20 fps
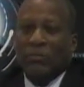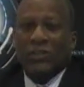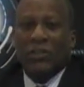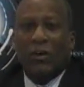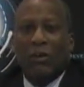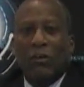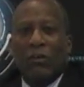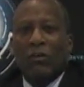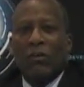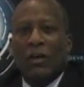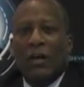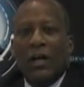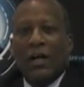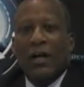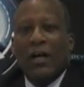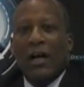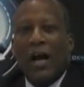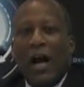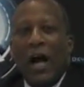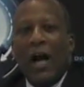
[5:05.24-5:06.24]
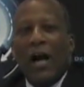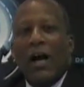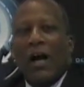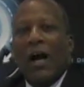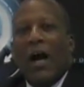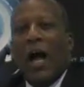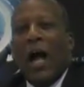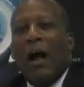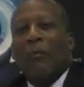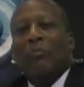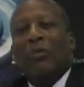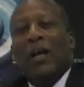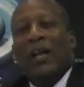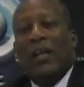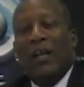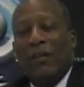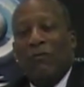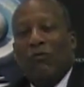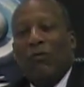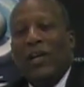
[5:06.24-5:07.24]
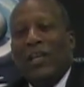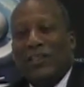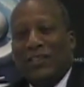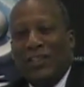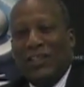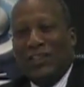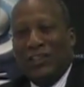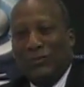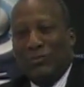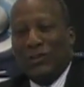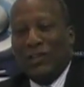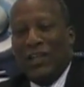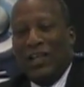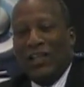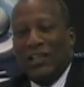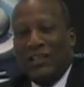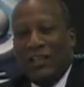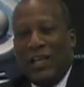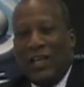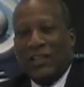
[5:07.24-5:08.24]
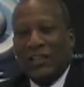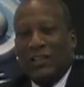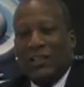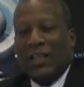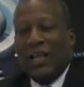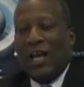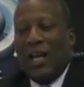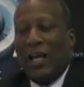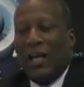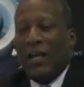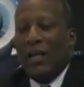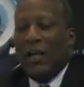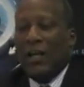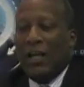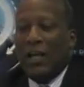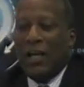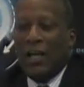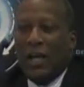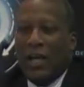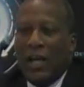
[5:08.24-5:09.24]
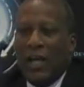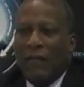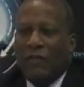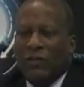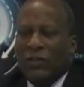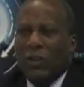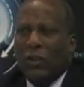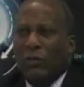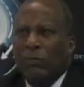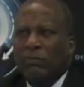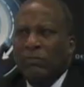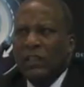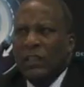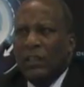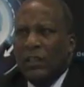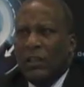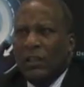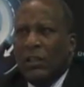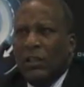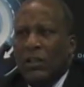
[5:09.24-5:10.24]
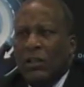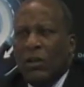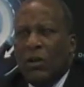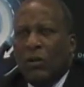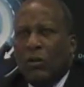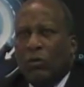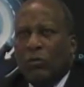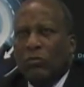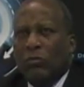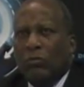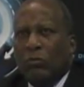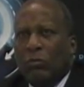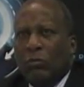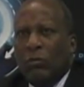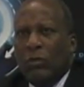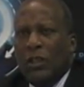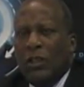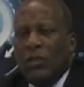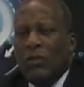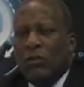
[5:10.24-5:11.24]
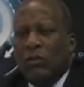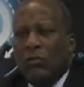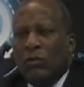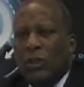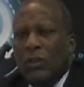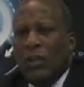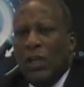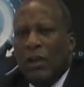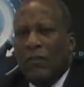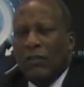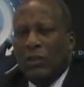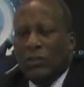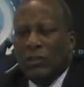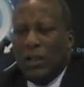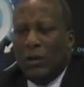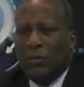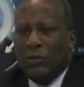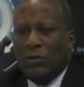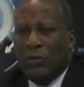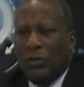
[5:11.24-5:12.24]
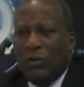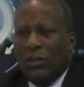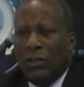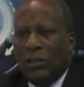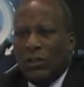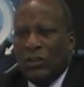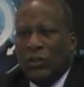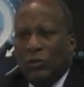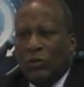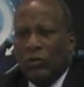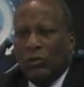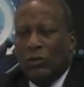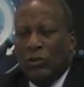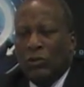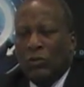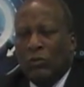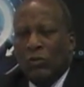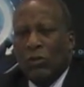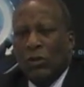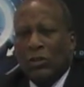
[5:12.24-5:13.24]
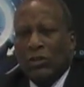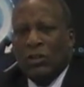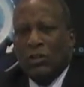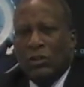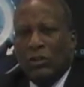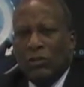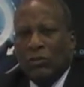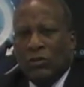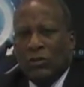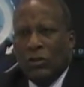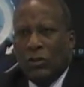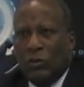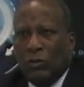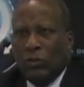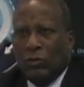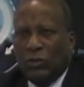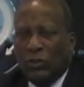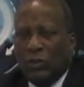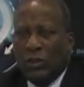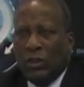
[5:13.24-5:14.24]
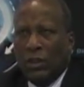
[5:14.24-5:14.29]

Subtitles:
So I probably have wasted some contacts that I have. So, you know, when you have those opportunities, you want to use those.